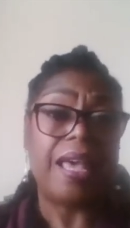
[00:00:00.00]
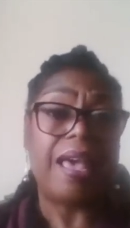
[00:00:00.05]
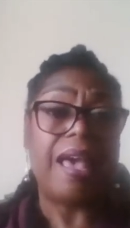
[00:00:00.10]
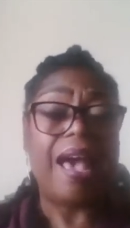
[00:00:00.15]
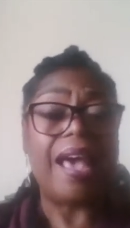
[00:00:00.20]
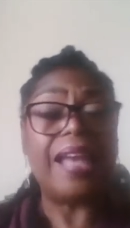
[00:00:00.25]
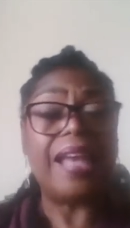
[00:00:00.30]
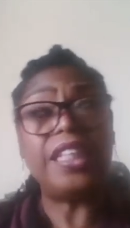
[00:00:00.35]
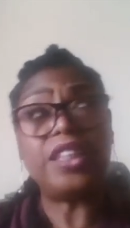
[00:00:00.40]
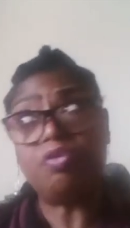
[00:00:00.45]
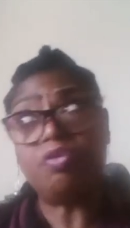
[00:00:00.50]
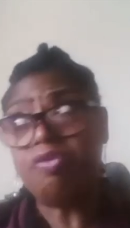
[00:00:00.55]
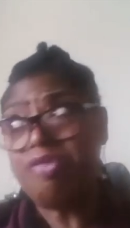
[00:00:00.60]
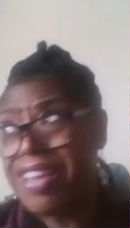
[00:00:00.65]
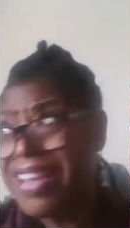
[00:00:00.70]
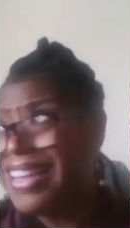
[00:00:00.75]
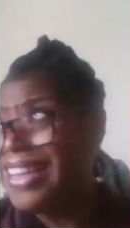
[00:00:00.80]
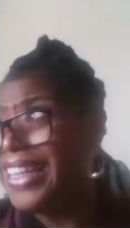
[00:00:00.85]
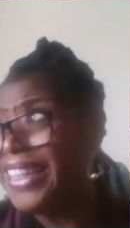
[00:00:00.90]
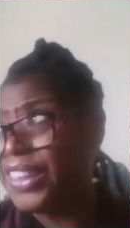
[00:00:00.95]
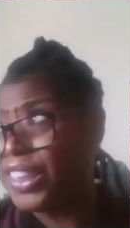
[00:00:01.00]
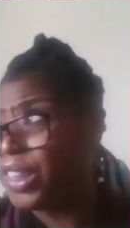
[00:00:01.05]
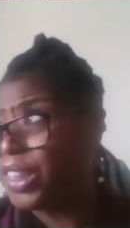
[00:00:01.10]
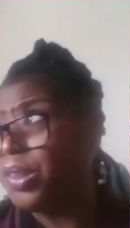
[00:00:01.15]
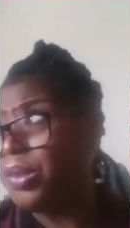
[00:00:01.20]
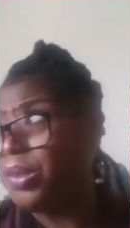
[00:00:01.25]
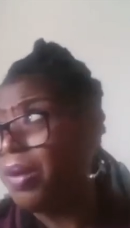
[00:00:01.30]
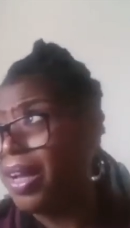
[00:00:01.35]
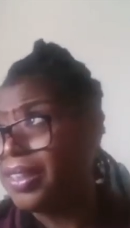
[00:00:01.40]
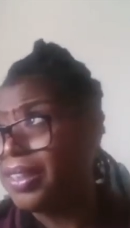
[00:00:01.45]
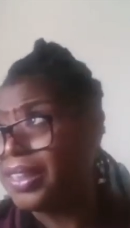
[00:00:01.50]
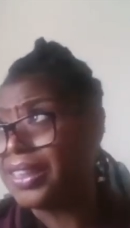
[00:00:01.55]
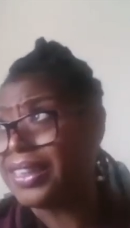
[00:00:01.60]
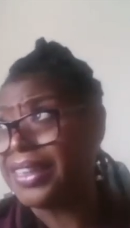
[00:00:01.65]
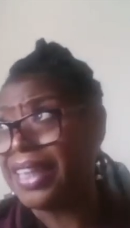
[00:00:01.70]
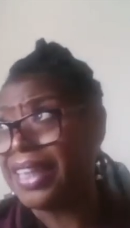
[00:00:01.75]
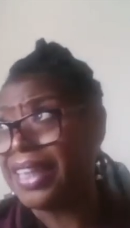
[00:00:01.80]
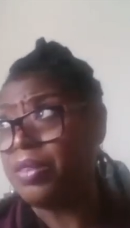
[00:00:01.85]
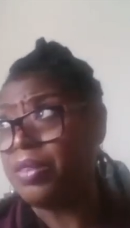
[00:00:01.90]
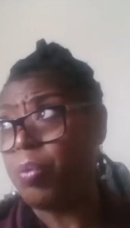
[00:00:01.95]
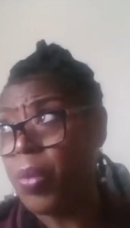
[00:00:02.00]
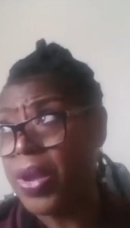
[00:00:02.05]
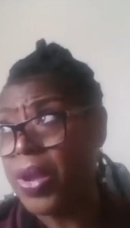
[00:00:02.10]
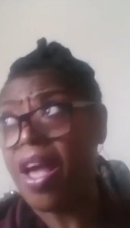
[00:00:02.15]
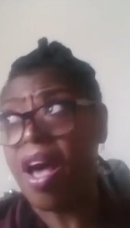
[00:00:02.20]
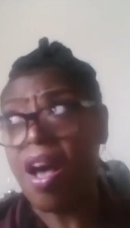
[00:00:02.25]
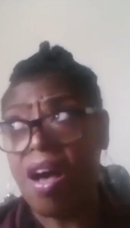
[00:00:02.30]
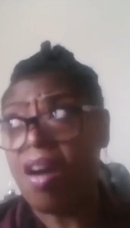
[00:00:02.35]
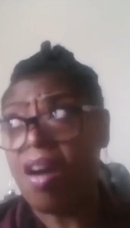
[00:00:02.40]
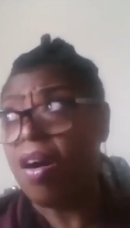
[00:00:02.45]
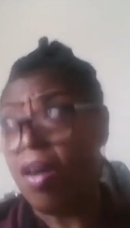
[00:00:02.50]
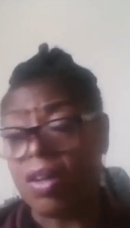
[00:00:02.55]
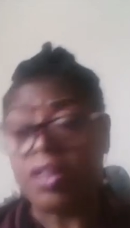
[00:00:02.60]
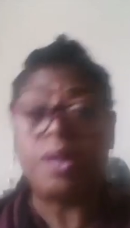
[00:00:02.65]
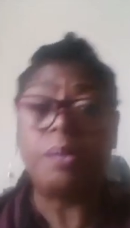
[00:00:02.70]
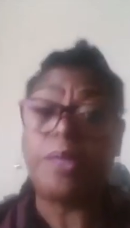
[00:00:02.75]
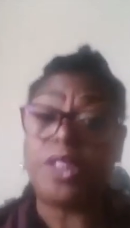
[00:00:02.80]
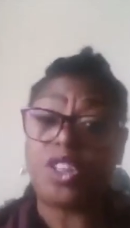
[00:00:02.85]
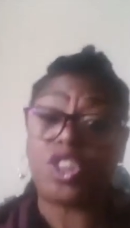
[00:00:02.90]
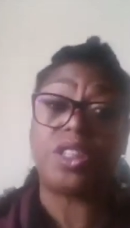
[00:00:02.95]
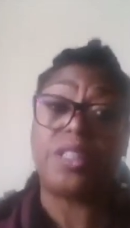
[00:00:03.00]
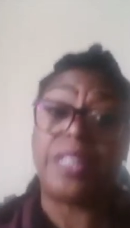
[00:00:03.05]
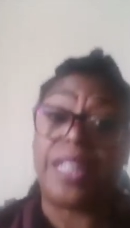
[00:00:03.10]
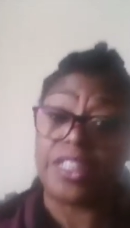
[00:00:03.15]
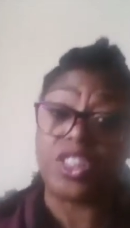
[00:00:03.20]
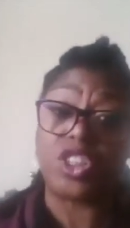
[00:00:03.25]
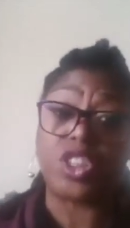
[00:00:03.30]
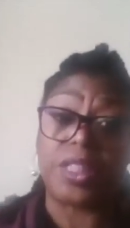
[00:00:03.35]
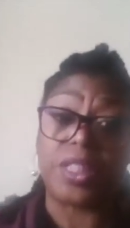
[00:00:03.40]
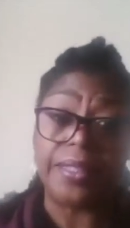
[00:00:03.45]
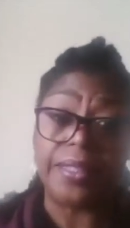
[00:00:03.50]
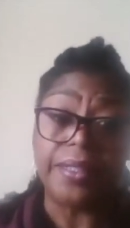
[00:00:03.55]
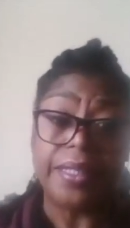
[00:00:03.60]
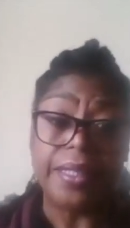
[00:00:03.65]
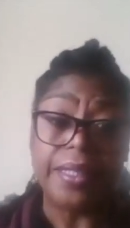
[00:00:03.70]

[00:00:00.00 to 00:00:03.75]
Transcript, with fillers: And it's really to understand, and we are on a mission actually,